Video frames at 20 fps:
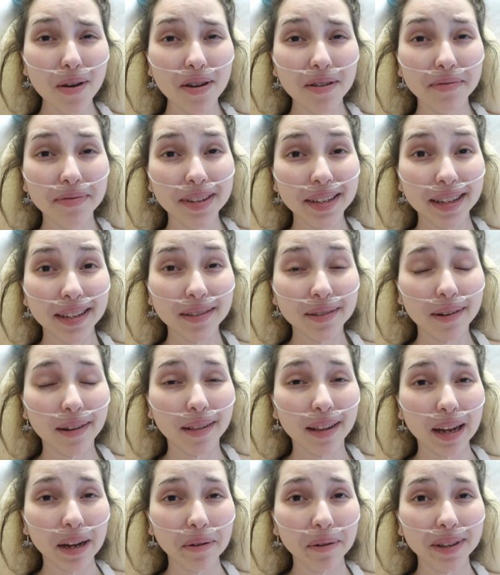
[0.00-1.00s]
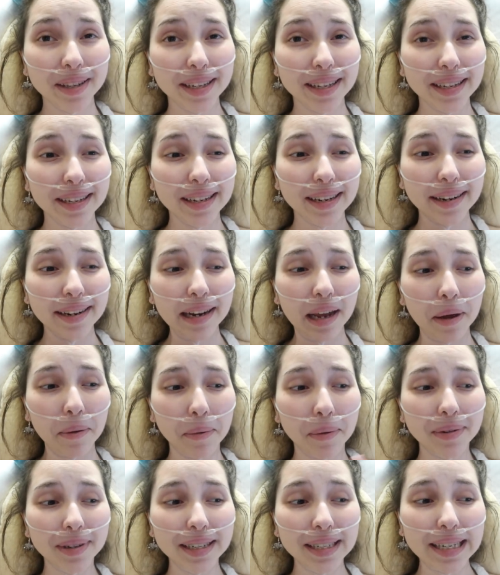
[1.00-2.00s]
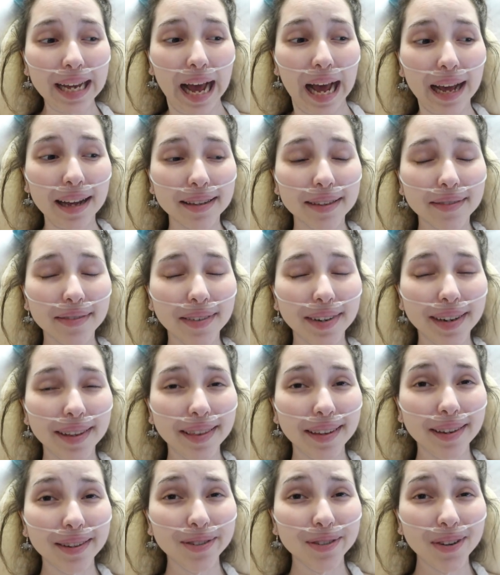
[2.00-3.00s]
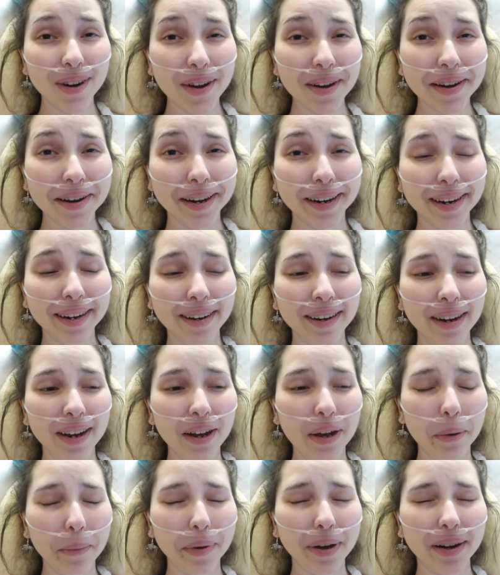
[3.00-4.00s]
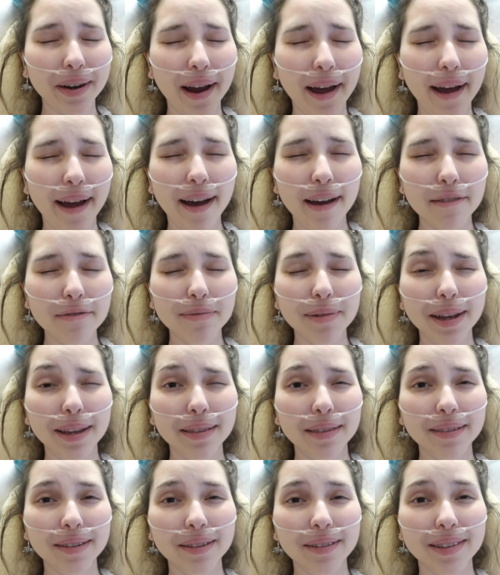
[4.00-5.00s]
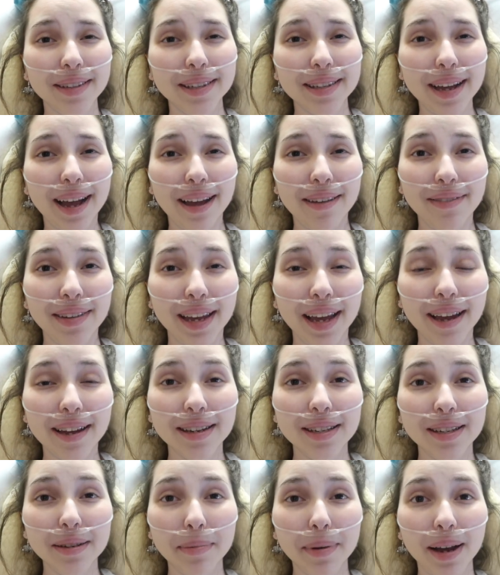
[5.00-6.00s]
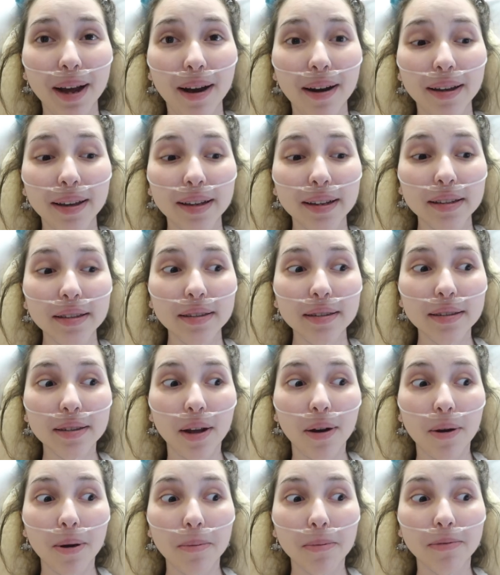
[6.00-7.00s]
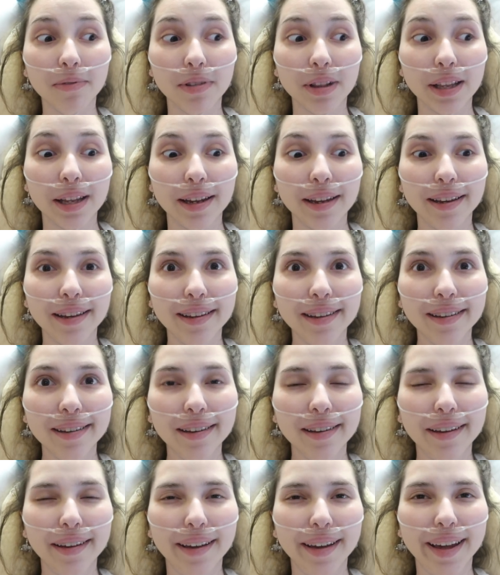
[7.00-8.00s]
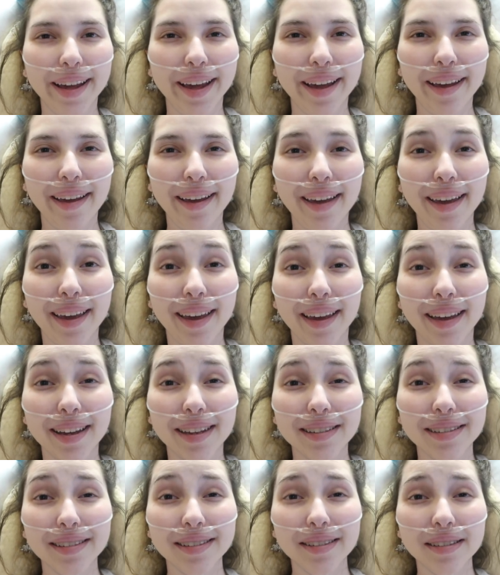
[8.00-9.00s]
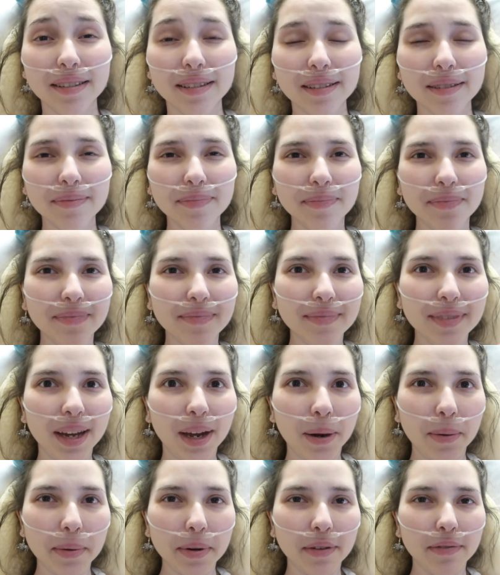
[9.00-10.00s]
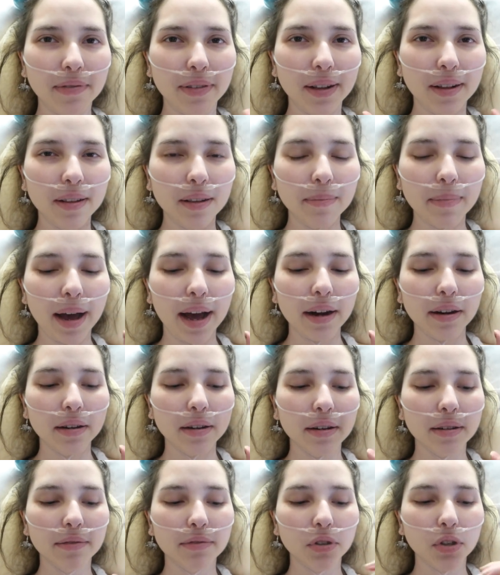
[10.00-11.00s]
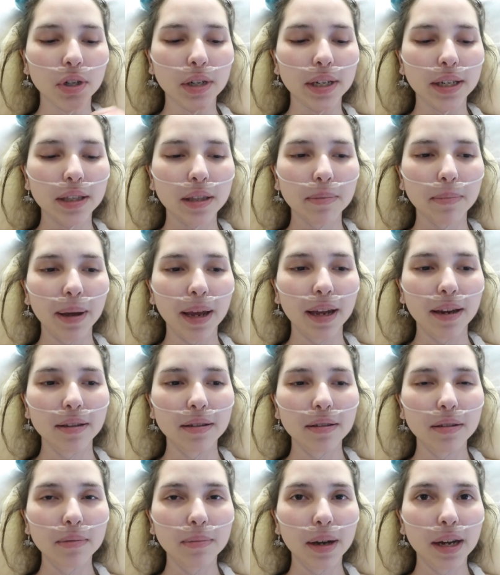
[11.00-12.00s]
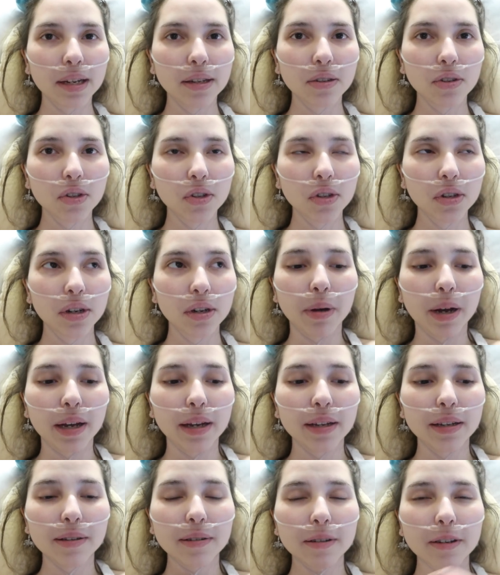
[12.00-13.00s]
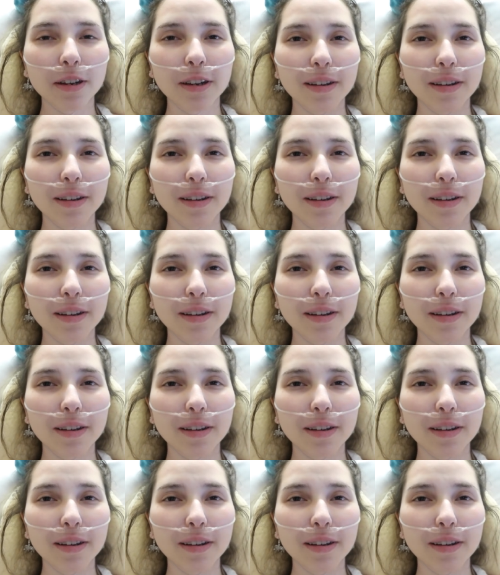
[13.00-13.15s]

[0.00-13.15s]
Hopefully that's all I will need, and I won't need to ask for anything stronger. We are halfway through these I V antibiotics, hopefully, and I don't want to fall in the pattern of treating the pain too much, but